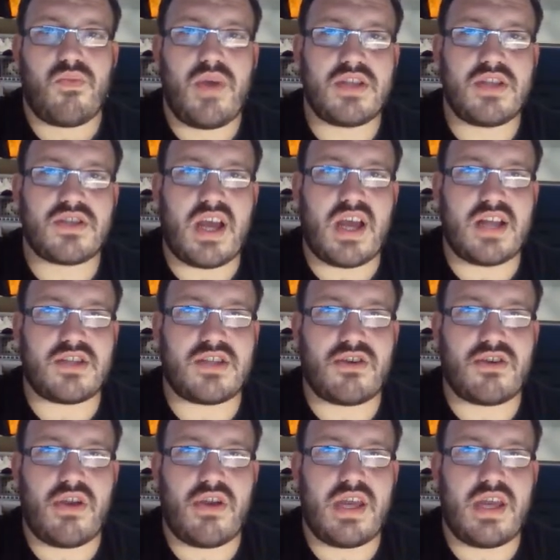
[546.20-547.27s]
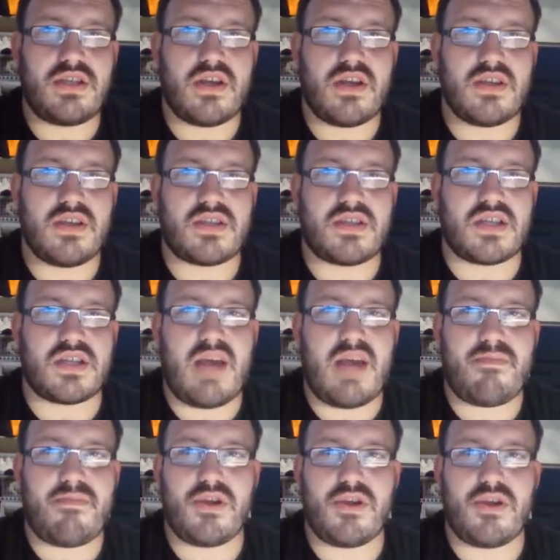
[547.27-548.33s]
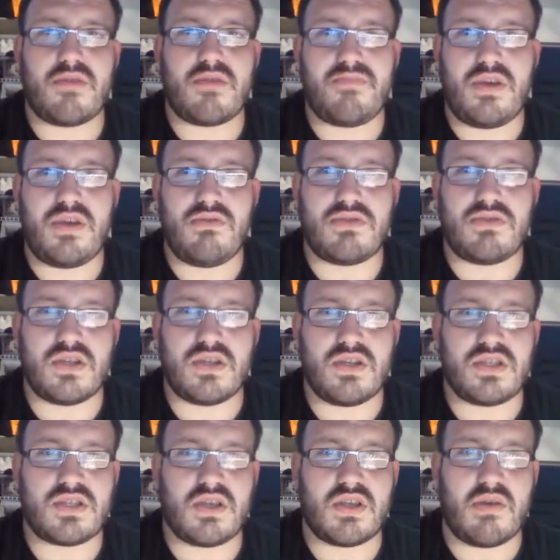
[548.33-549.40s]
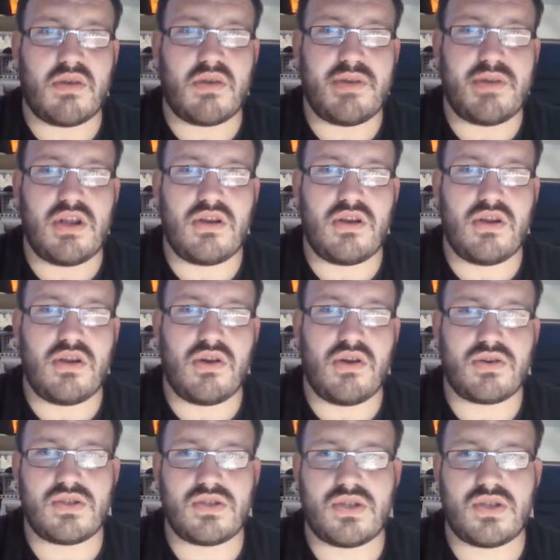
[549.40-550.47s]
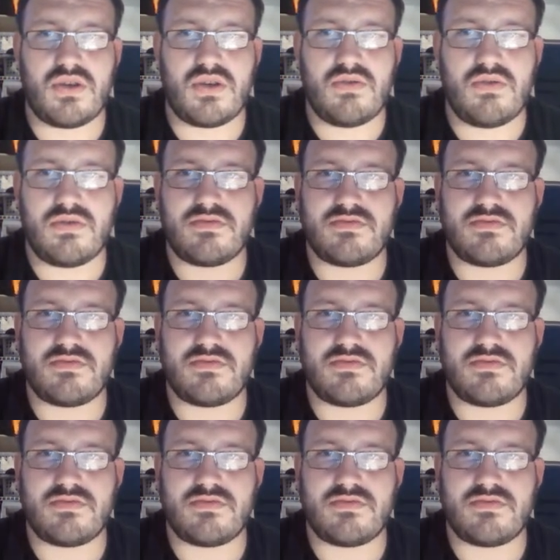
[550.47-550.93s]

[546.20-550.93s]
Which category does tablet computers belong to?